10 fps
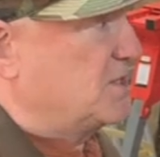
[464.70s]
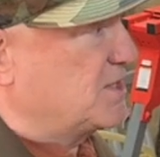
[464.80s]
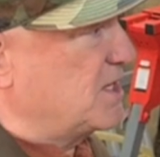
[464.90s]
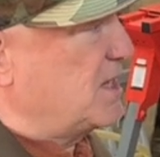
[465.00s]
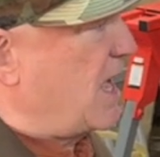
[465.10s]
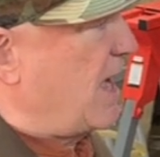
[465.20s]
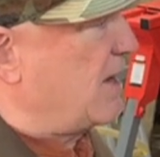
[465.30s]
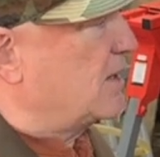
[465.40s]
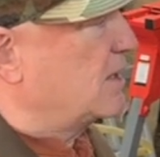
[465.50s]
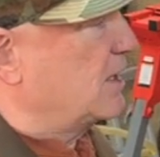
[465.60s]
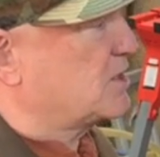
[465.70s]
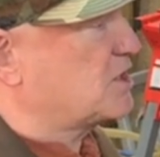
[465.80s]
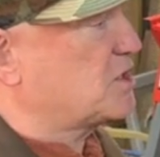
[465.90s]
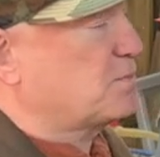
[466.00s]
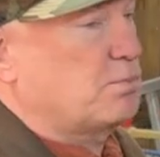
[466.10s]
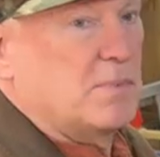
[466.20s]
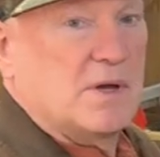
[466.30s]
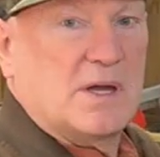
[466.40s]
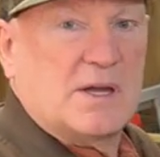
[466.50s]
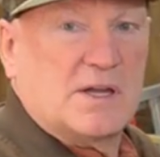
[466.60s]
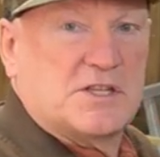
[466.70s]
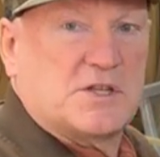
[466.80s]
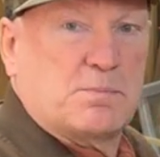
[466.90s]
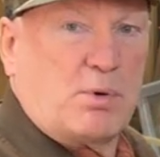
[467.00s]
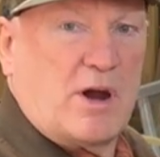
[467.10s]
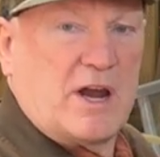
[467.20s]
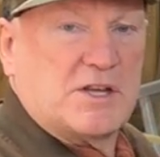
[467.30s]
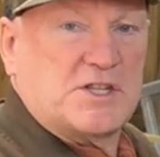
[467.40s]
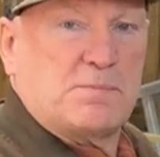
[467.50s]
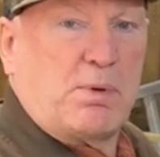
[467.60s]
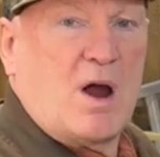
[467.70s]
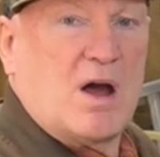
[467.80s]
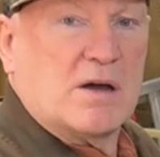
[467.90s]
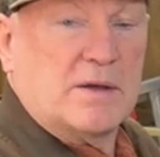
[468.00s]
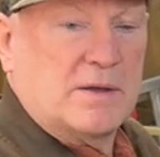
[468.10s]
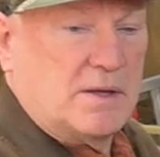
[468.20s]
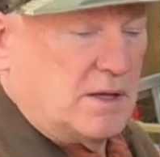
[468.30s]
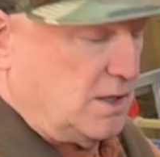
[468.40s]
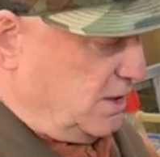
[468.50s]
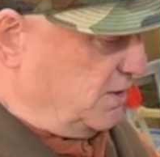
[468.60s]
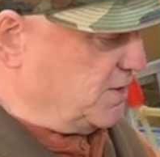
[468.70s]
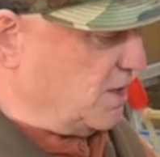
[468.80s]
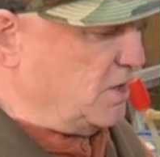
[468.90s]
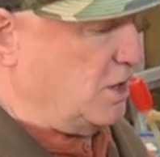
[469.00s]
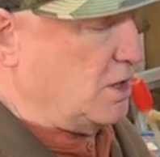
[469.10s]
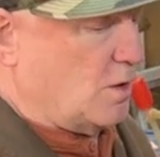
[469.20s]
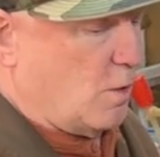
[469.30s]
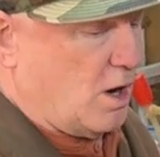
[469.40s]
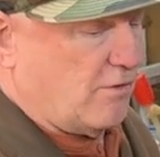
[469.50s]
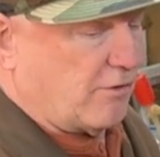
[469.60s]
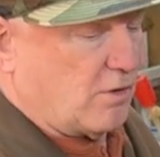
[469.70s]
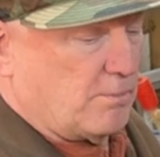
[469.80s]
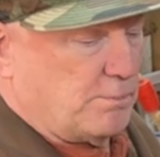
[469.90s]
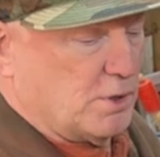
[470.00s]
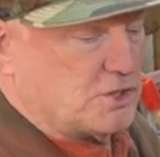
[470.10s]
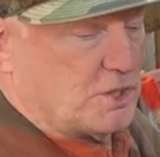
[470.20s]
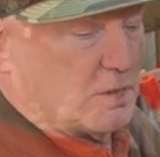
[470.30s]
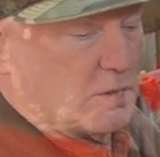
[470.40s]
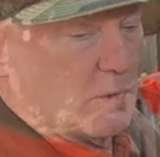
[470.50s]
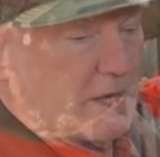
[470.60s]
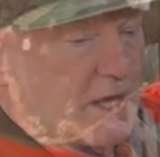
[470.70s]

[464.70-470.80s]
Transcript: See that? It's it's sprung. And so you can go over, put your quick